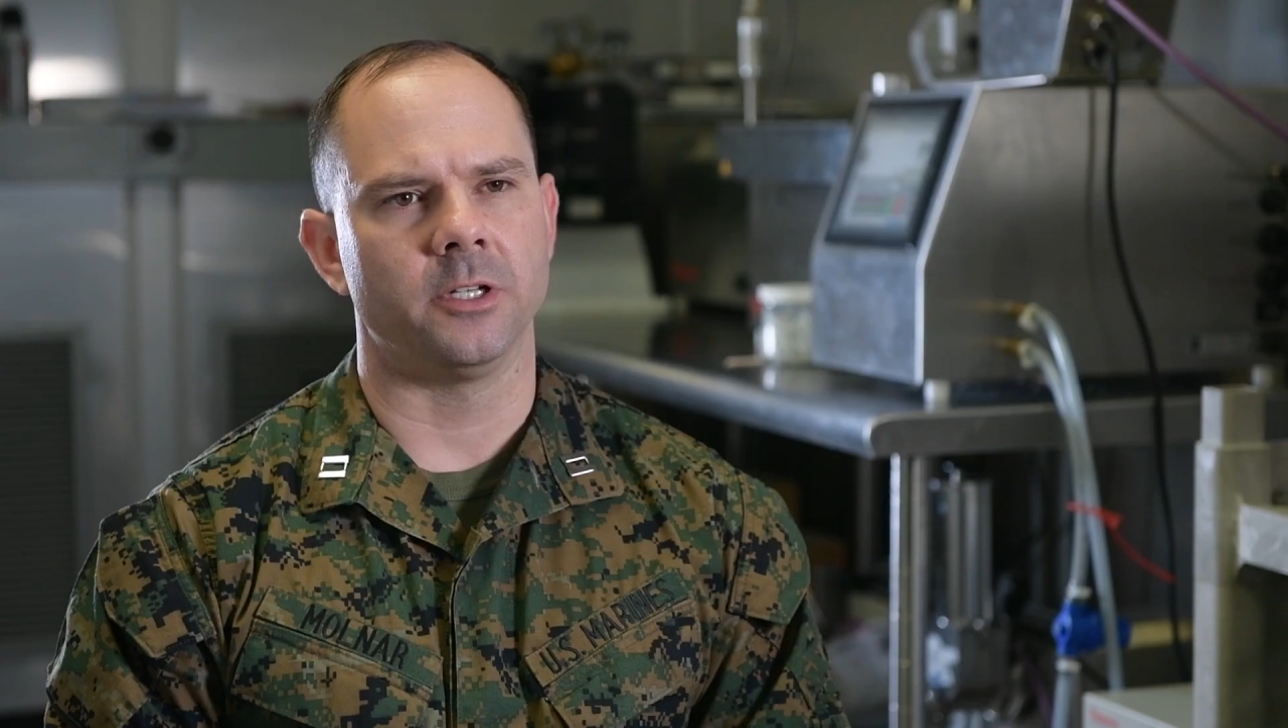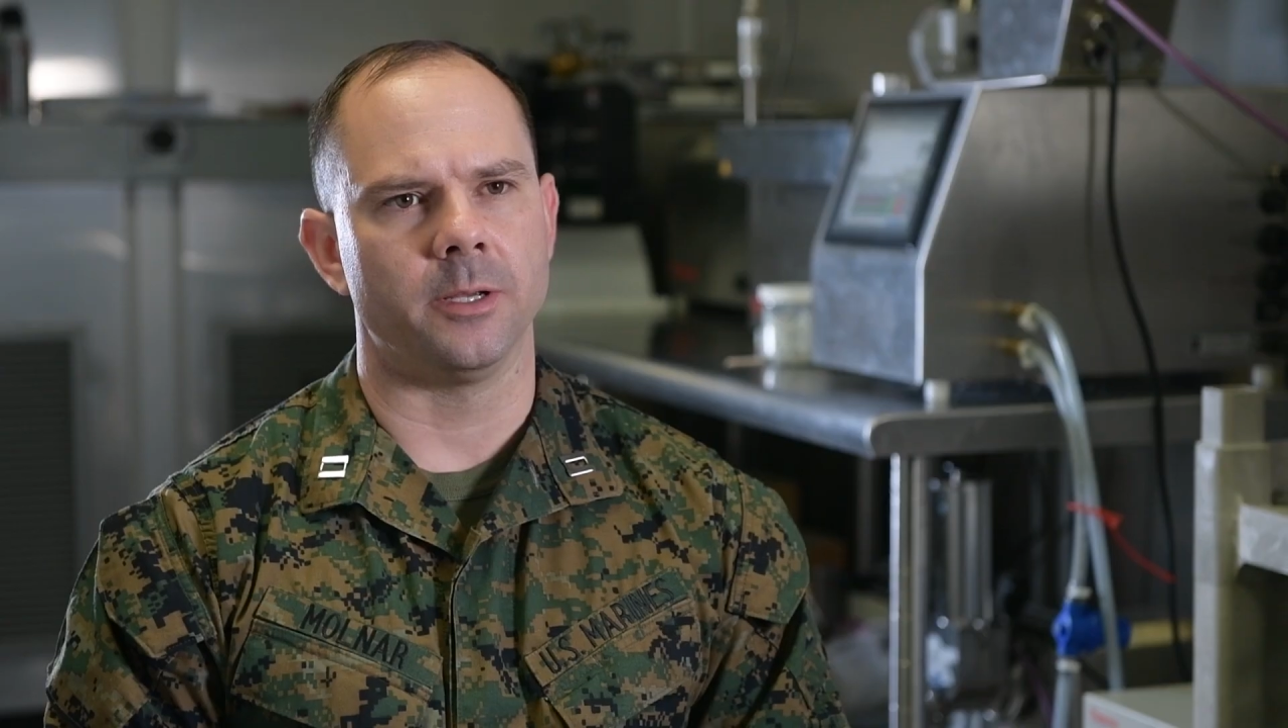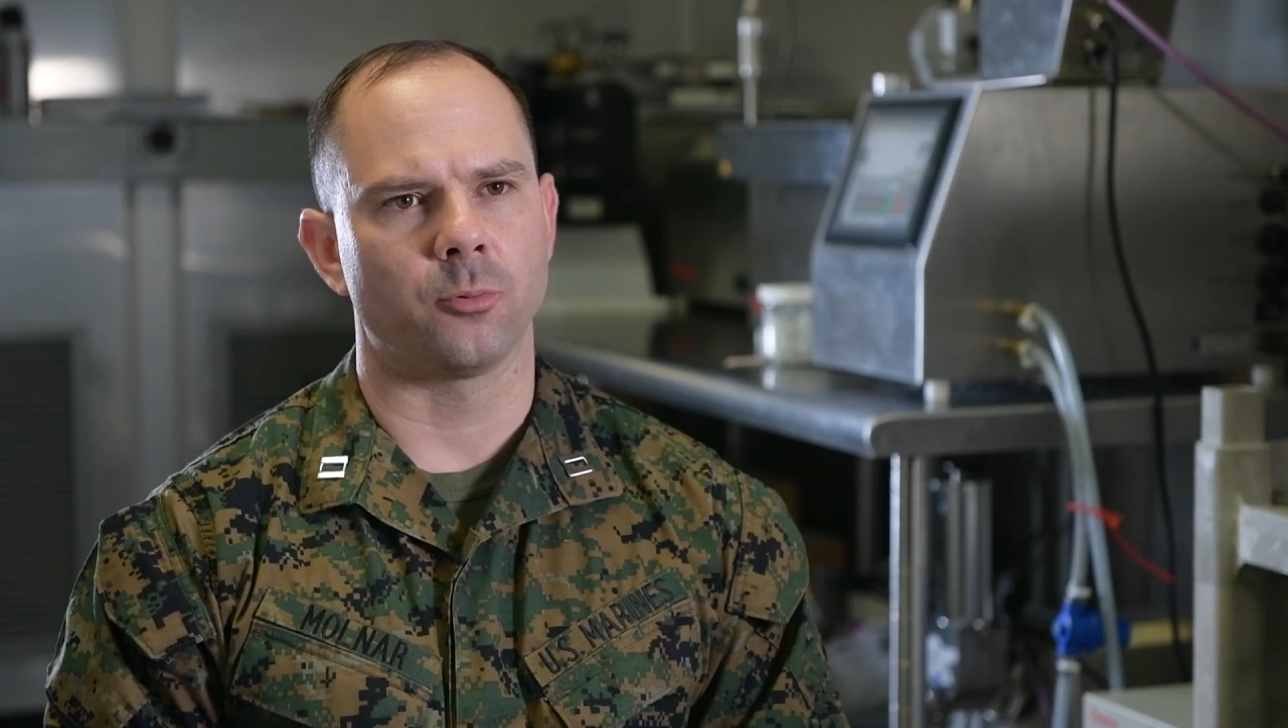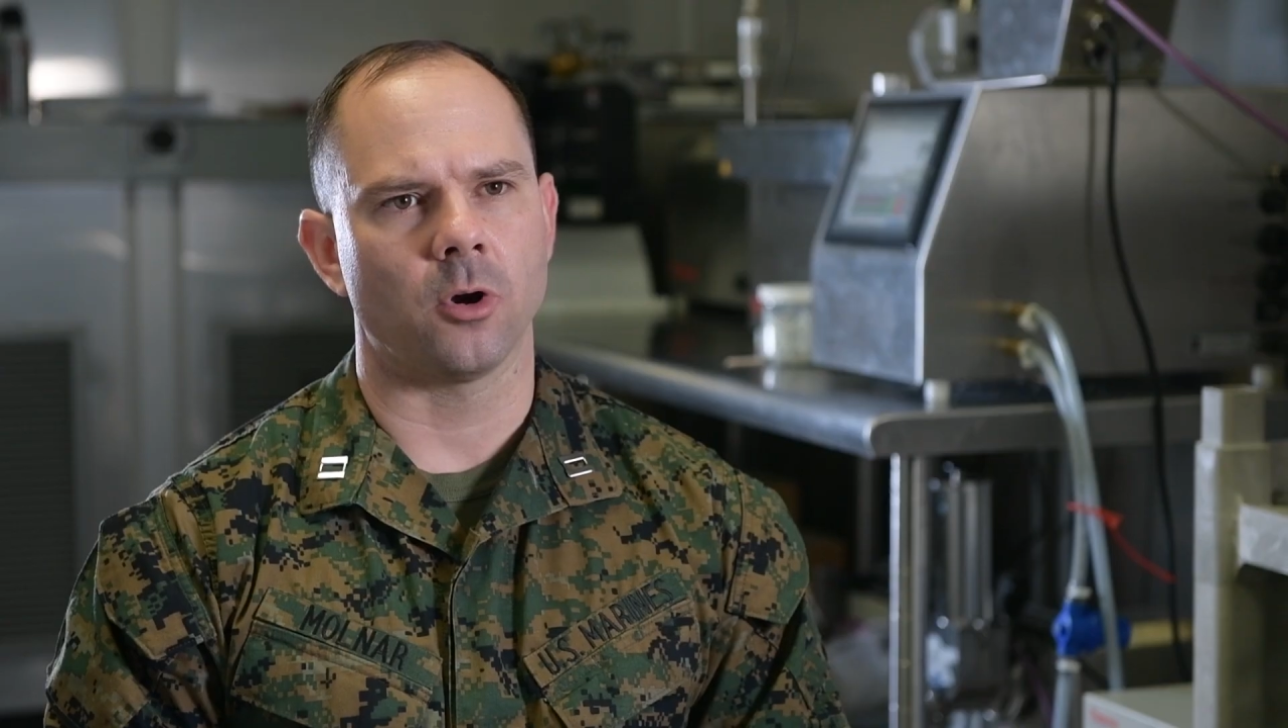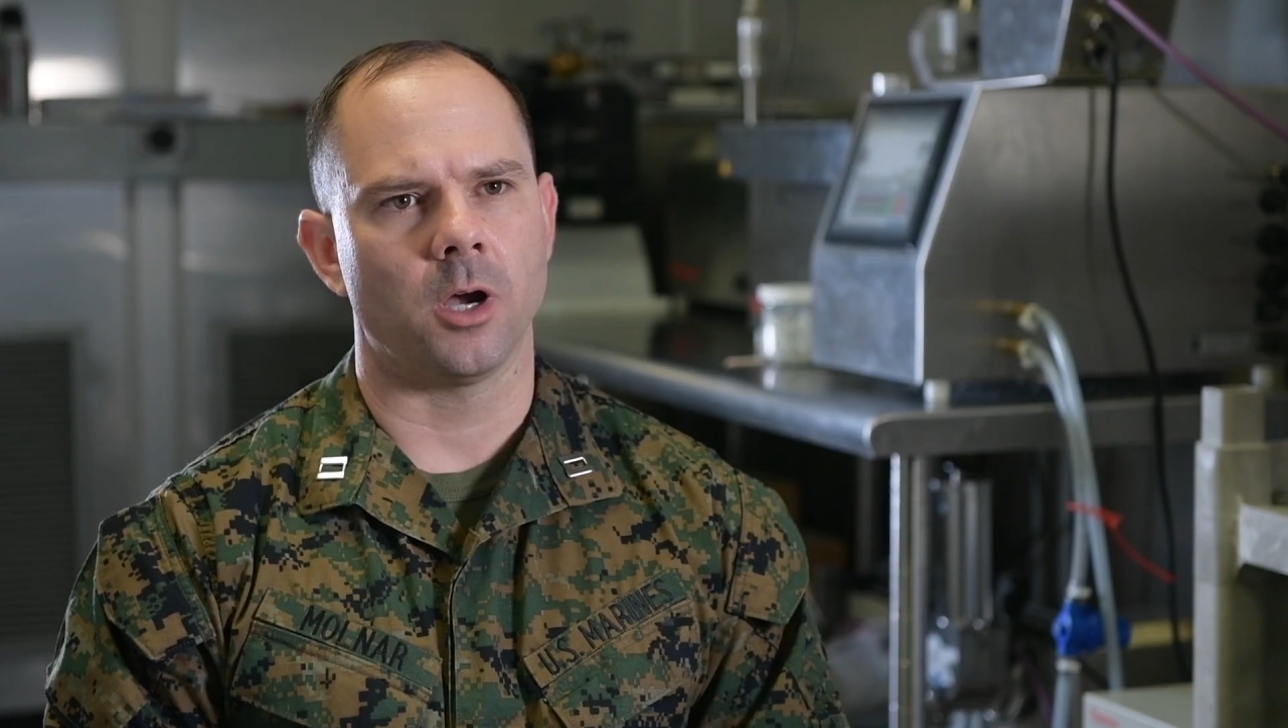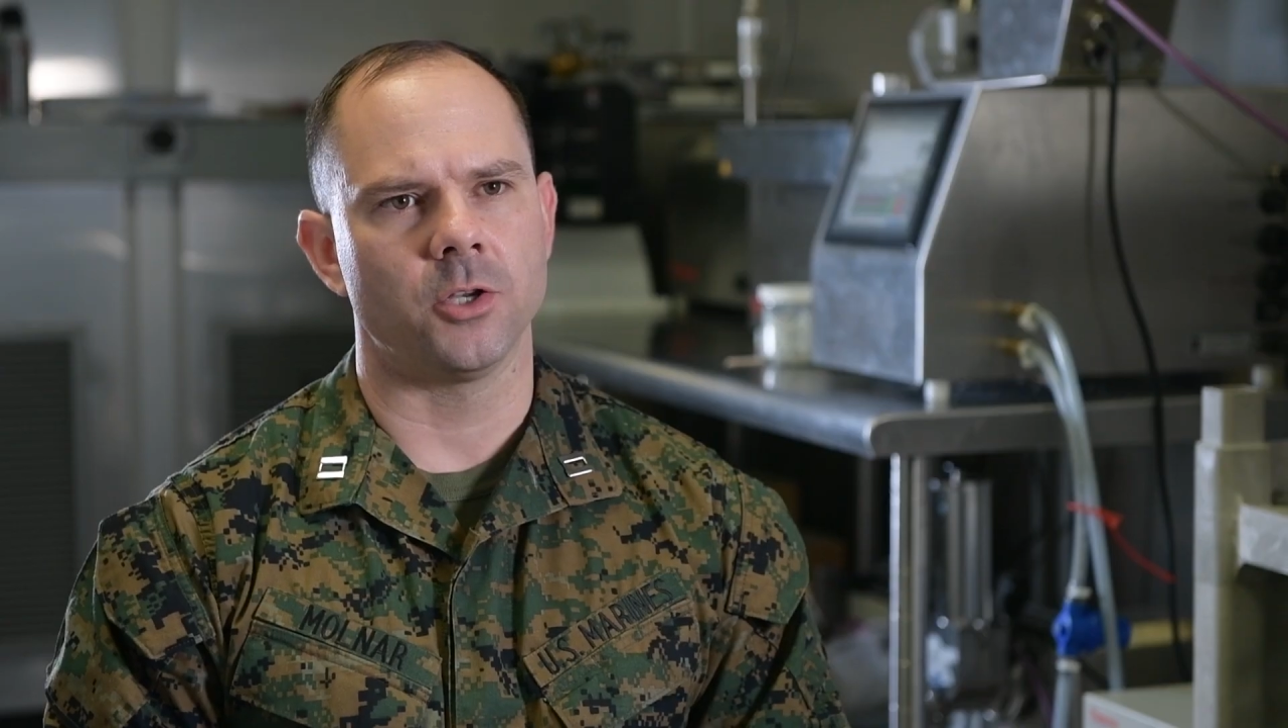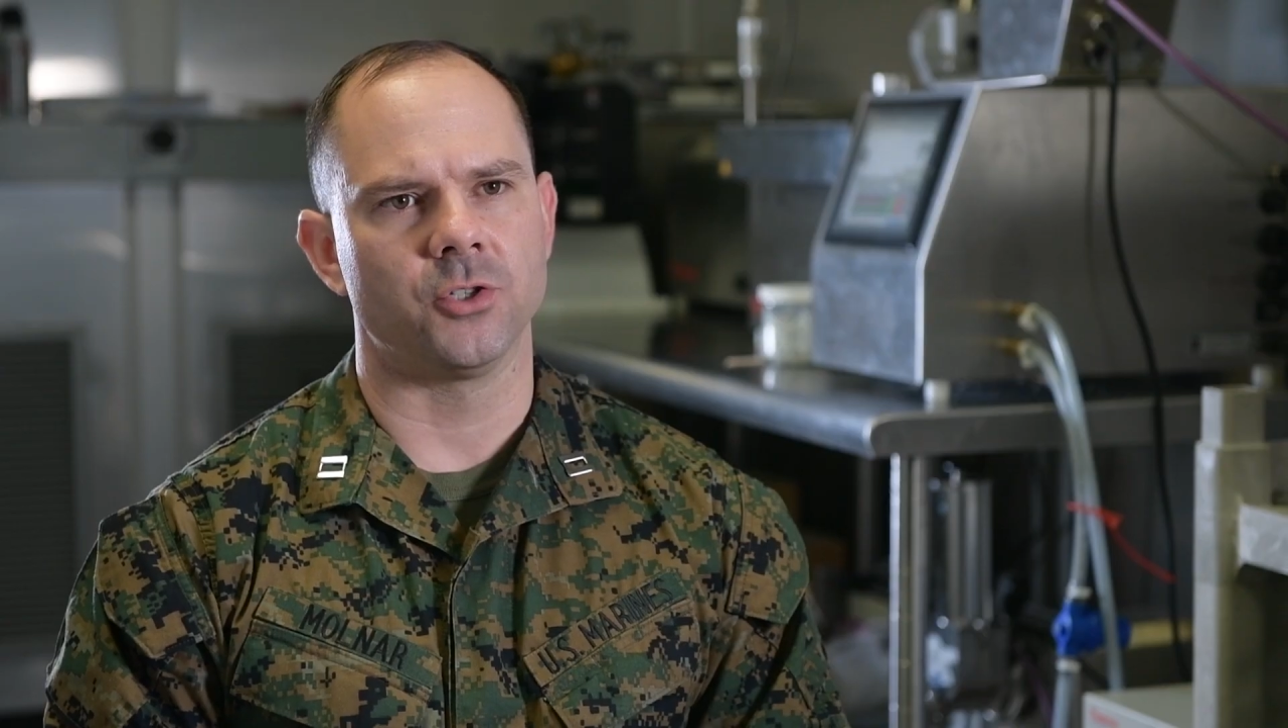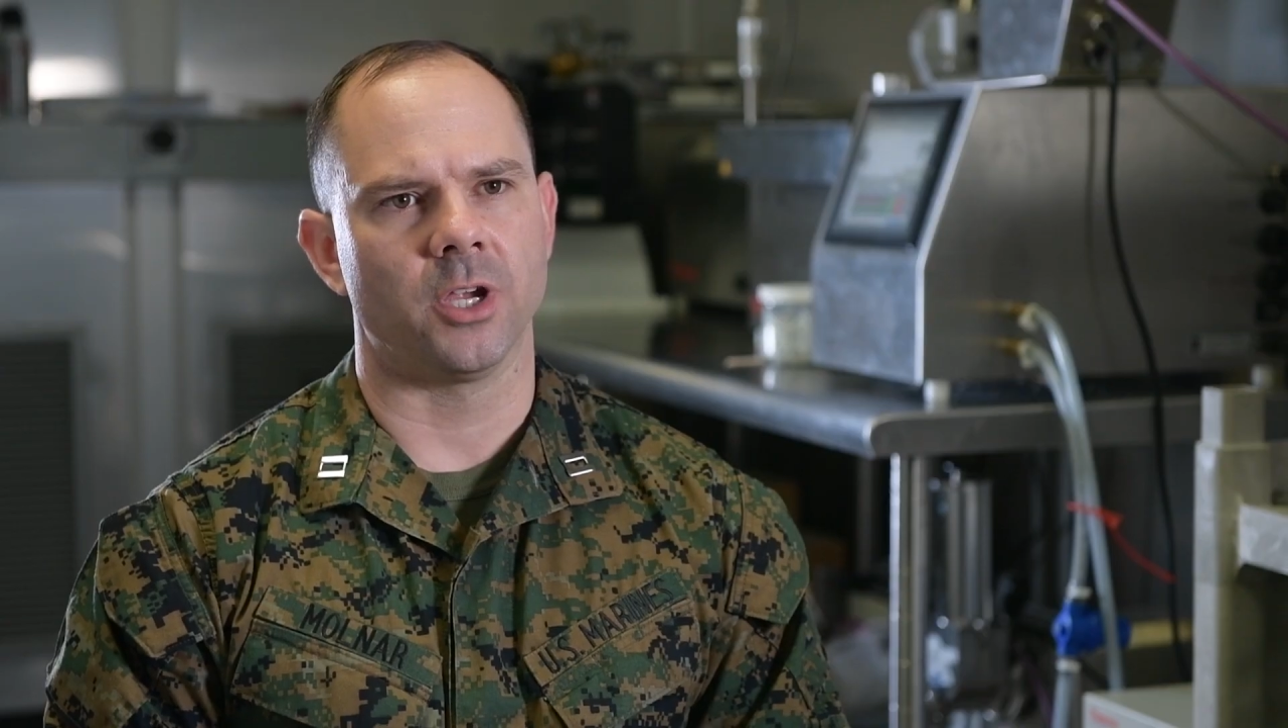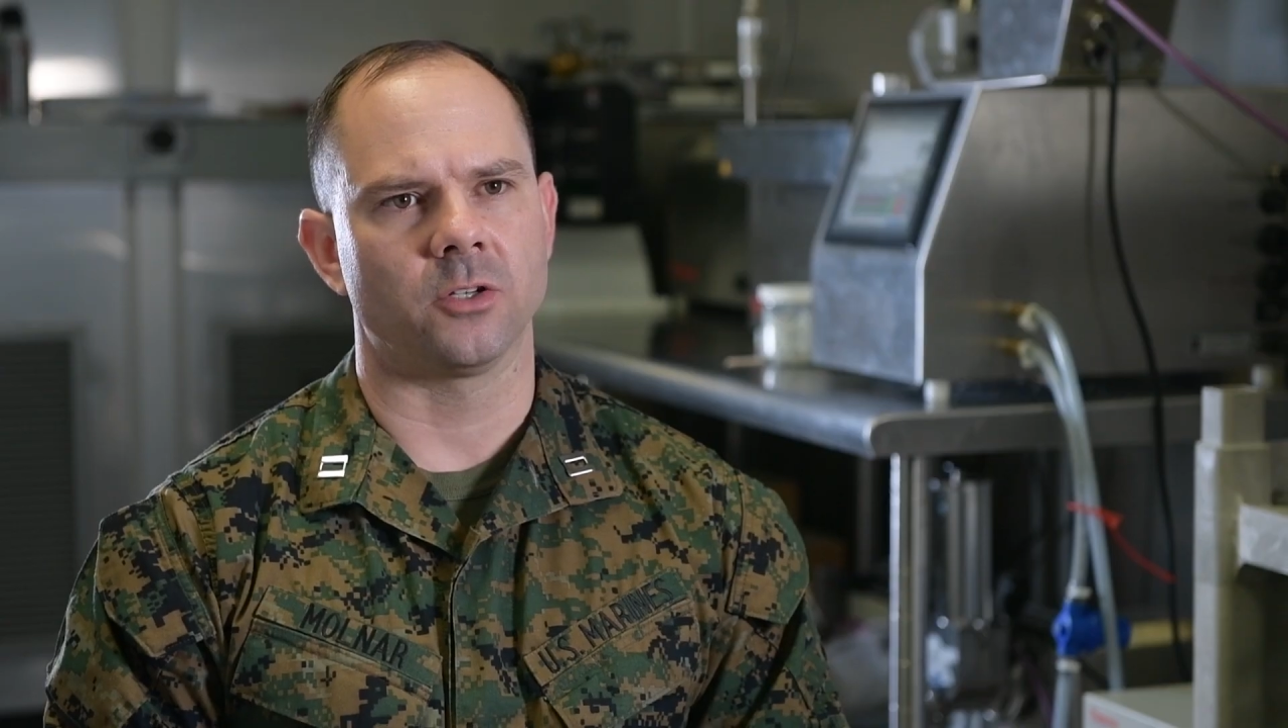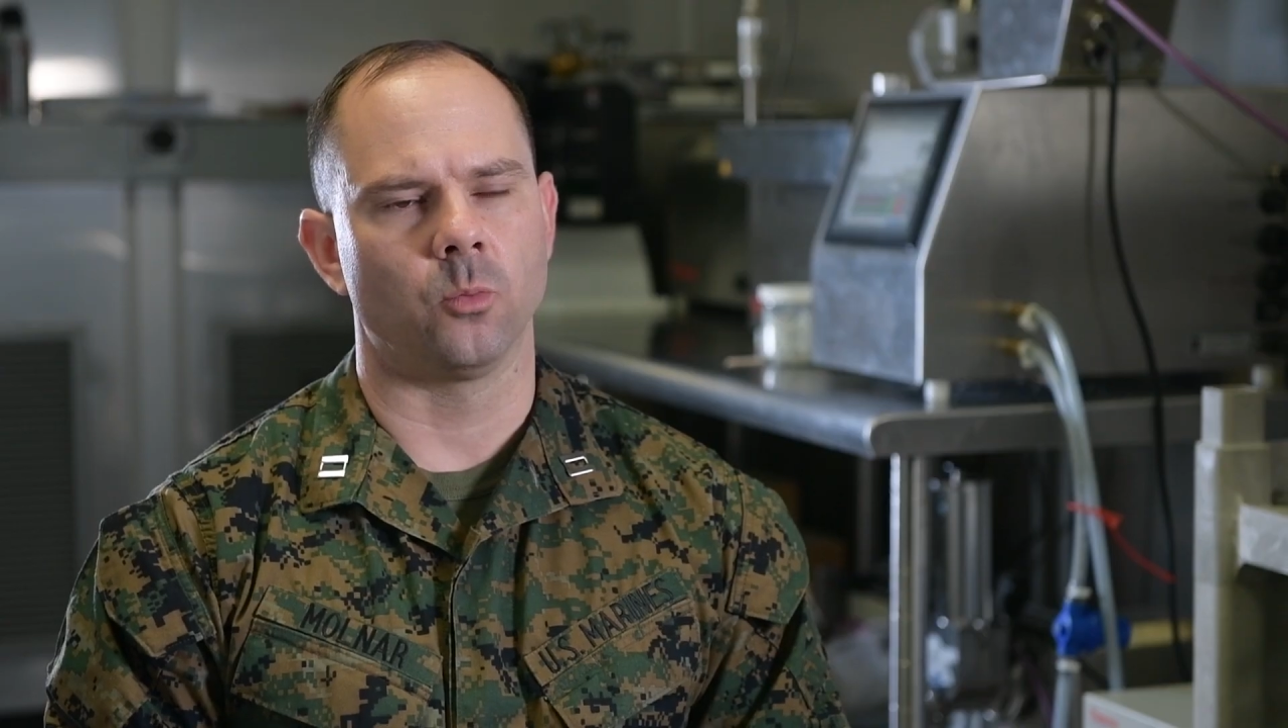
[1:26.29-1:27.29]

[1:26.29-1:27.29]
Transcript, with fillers: did a project